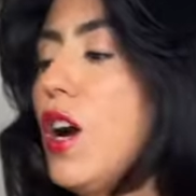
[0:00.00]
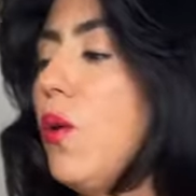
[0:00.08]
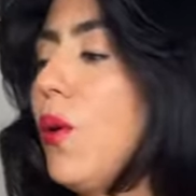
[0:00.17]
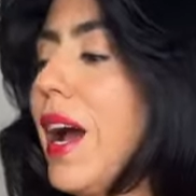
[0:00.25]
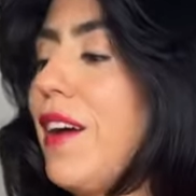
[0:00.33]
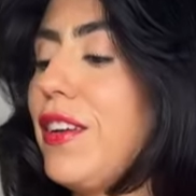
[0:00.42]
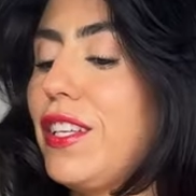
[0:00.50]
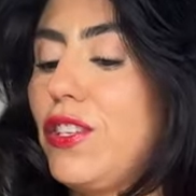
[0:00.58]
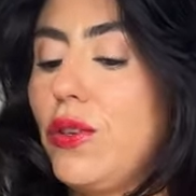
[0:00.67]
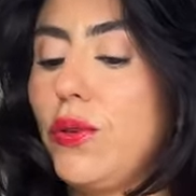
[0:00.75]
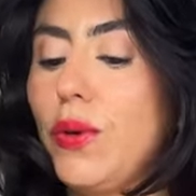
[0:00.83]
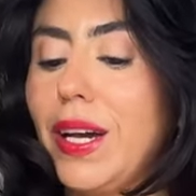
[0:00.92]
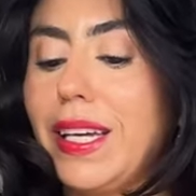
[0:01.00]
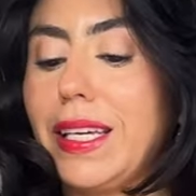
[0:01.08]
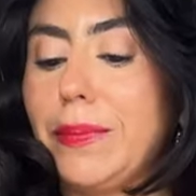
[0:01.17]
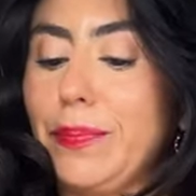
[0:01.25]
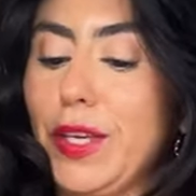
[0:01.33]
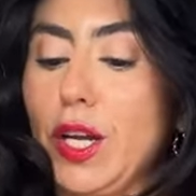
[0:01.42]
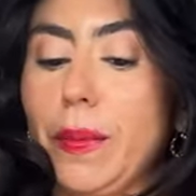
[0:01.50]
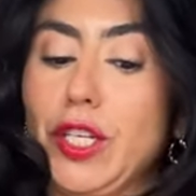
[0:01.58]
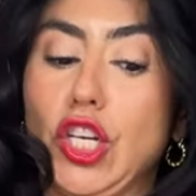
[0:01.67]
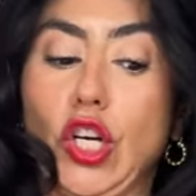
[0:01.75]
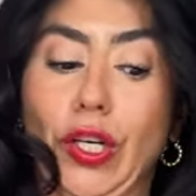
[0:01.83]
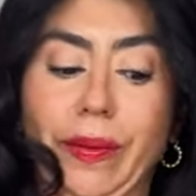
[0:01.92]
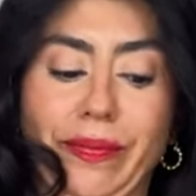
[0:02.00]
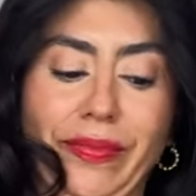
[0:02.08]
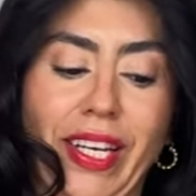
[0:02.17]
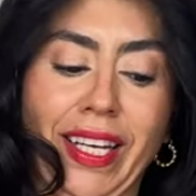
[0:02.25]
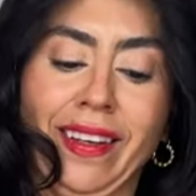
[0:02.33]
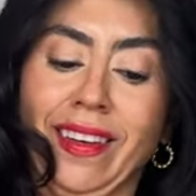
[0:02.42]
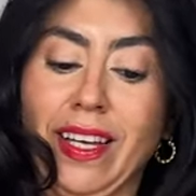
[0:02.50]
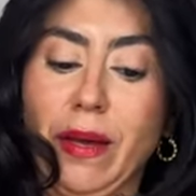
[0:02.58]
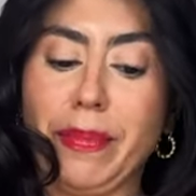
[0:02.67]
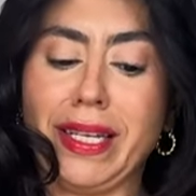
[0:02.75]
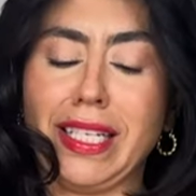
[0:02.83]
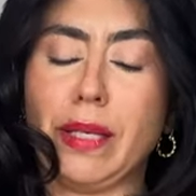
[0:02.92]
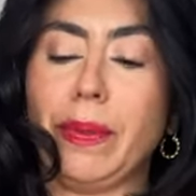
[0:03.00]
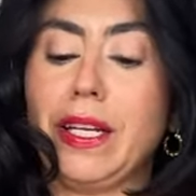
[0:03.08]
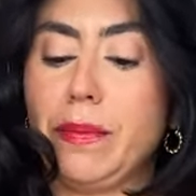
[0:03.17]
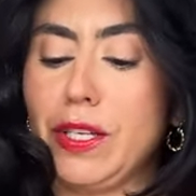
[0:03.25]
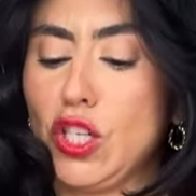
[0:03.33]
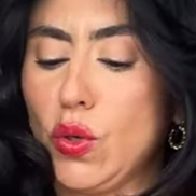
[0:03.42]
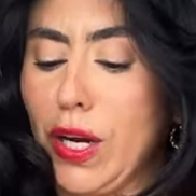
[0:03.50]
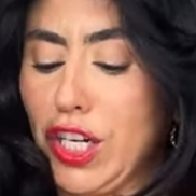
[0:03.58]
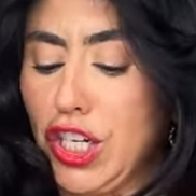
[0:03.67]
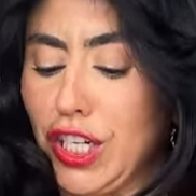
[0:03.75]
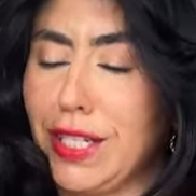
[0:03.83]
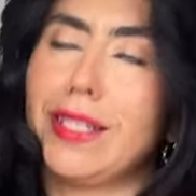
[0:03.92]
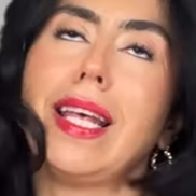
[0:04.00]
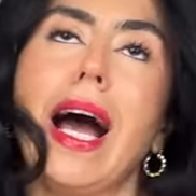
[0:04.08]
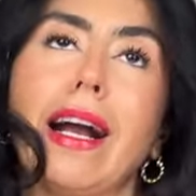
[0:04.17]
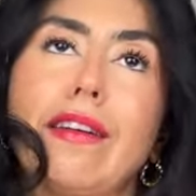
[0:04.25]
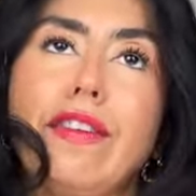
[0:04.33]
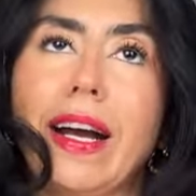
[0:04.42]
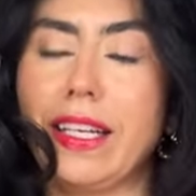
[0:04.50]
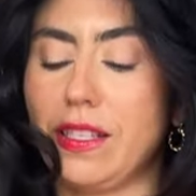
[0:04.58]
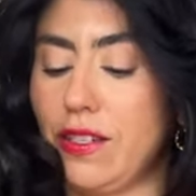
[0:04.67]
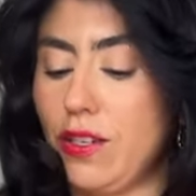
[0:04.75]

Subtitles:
We're having to, you know, mature, be disciplined, be structured, sacrifice,